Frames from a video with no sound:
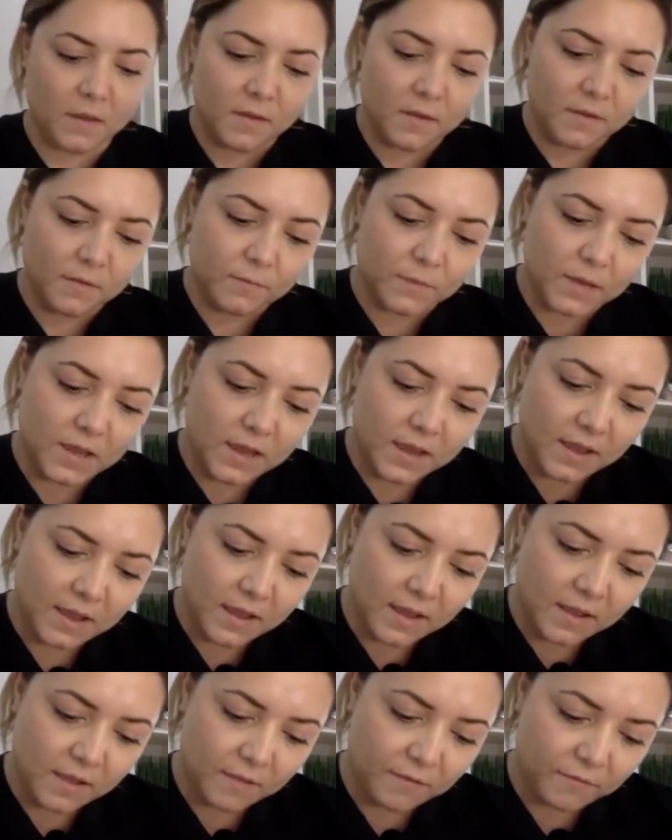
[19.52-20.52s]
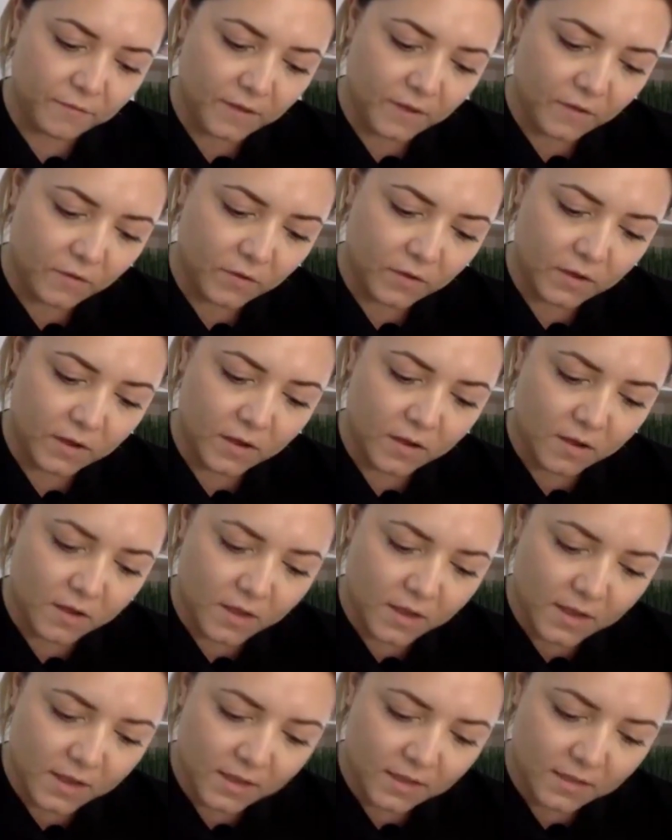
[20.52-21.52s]
We have our
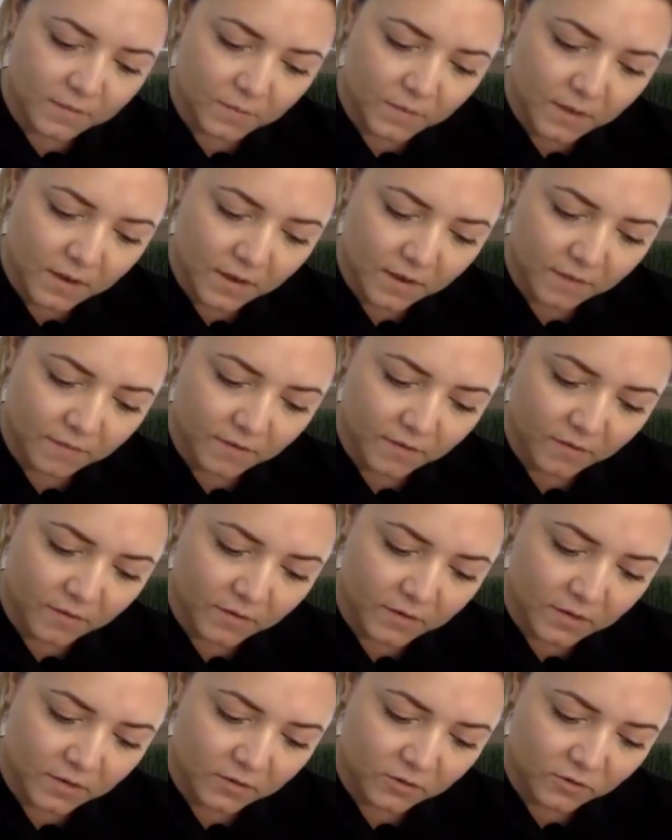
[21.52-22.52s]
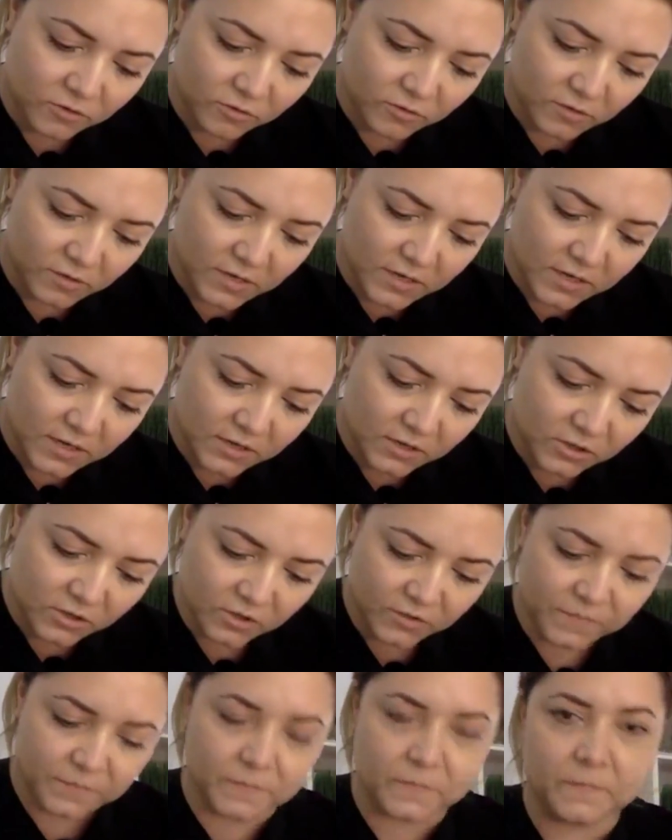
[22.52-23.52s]
eye and then we have our natural
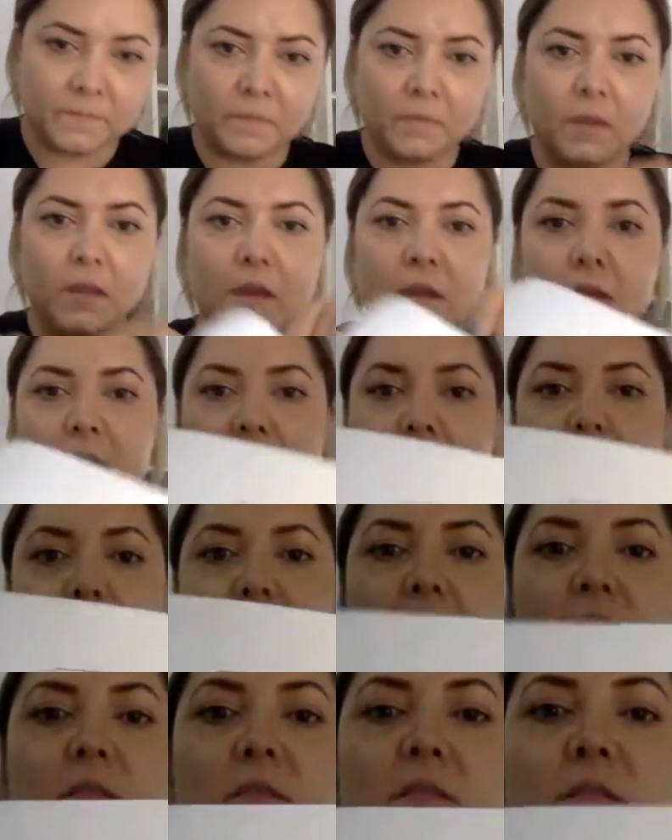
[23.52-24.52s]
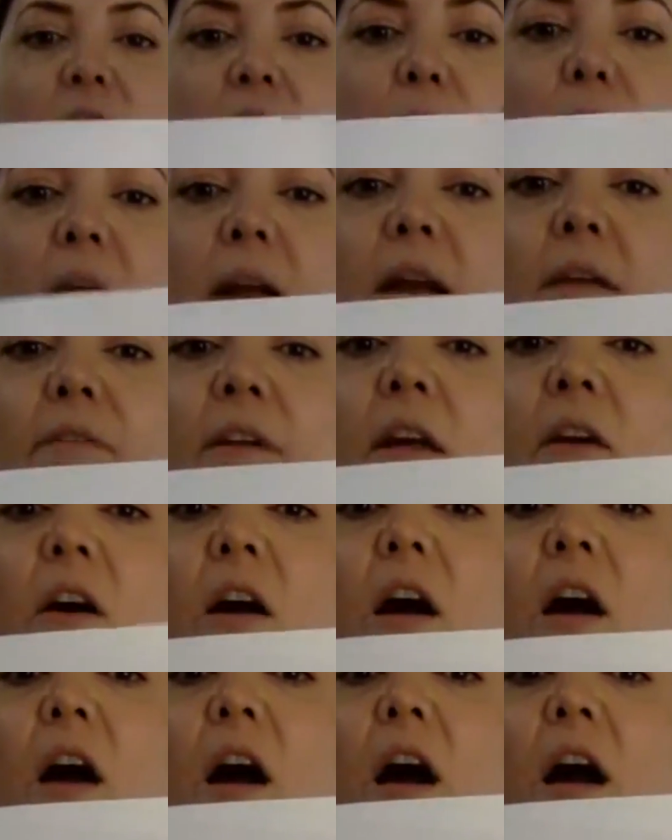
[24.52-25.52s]
lash. Okay, so we have our
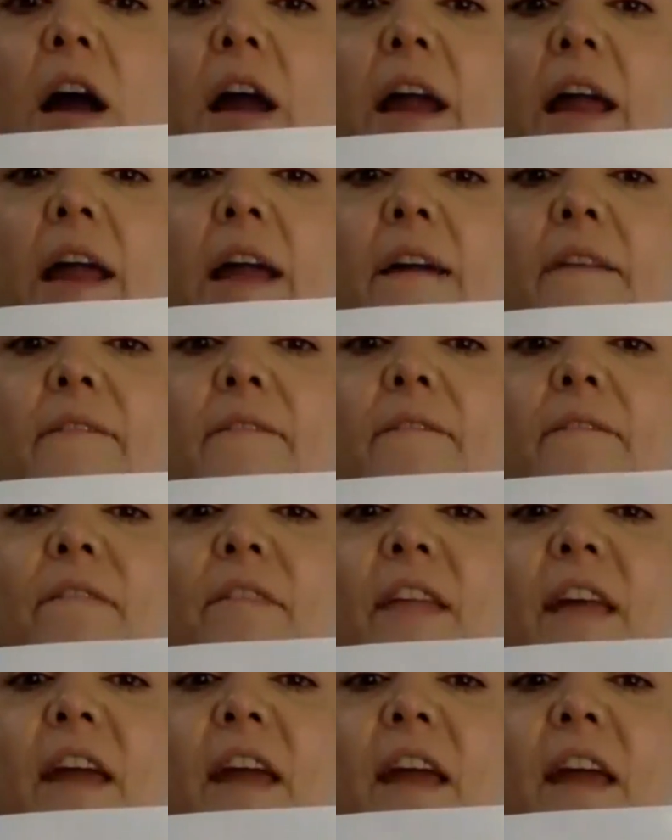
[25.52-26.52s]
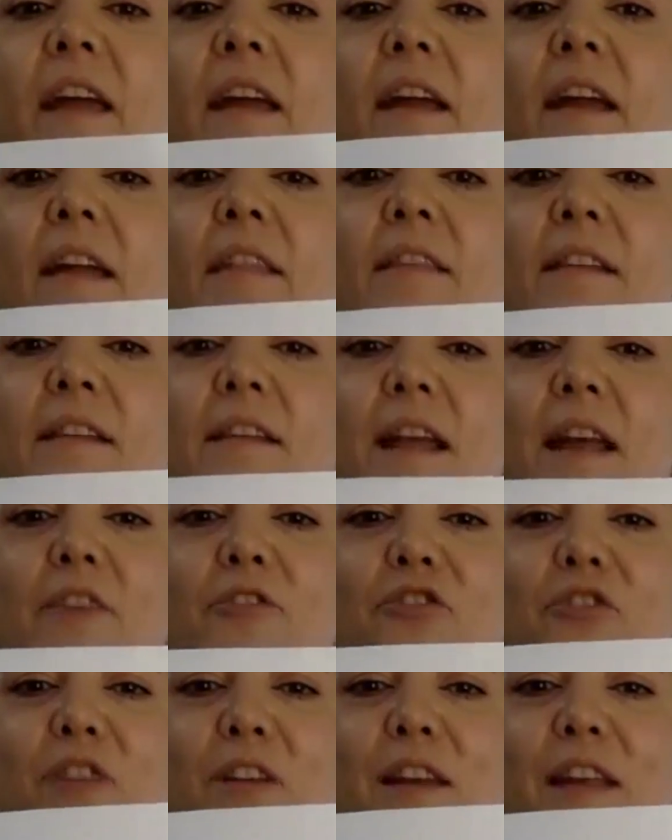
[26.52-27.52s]
eye there and the
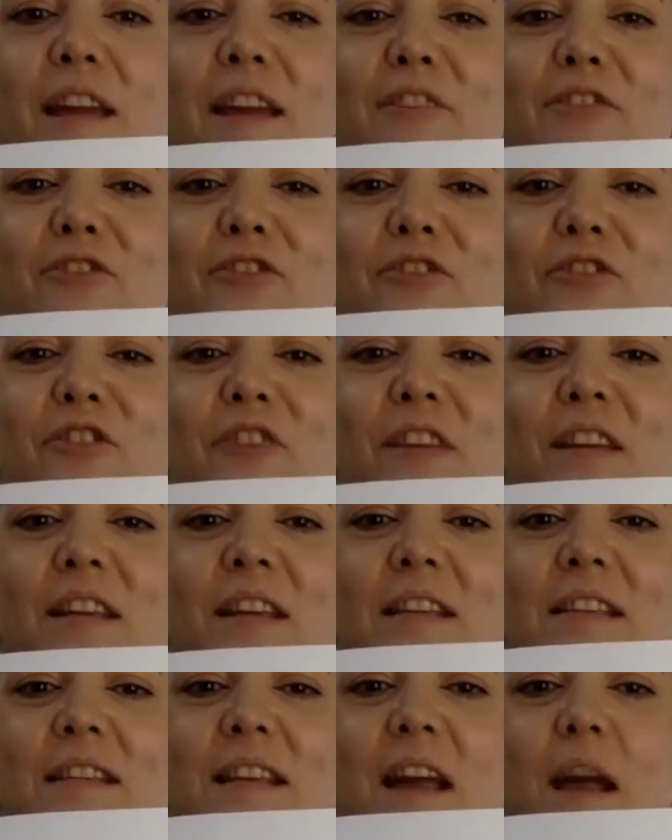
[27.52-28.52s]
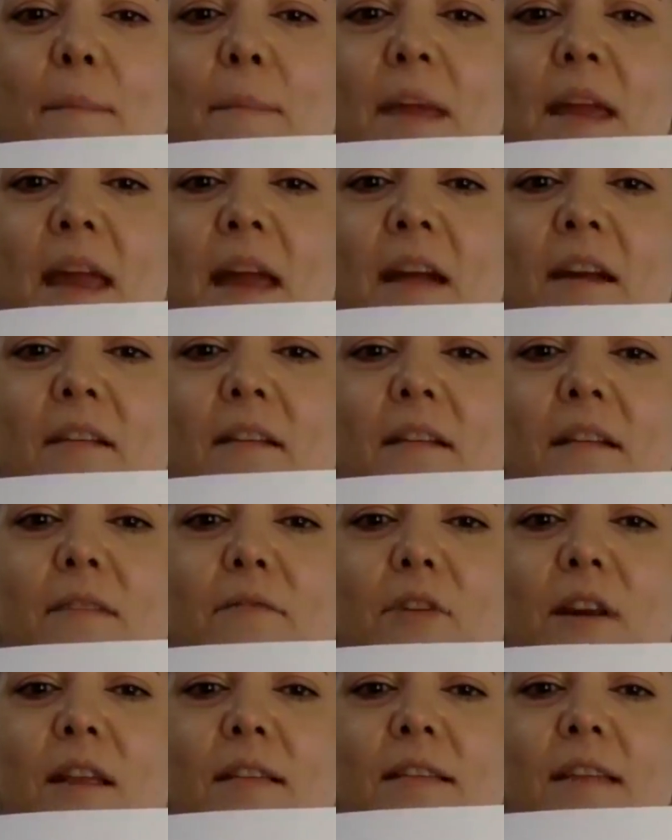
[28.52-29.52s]
natural lash is coming out
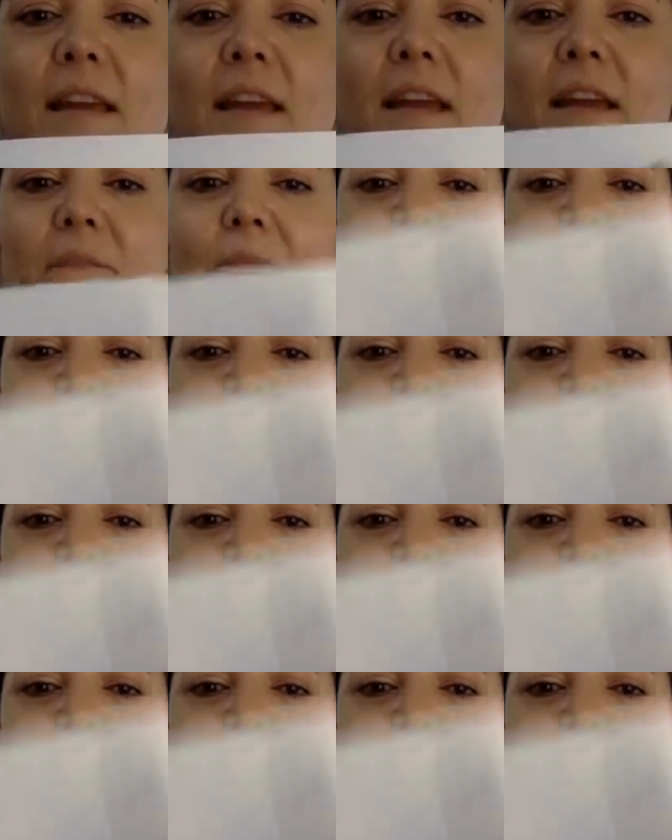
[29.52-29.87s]
right there.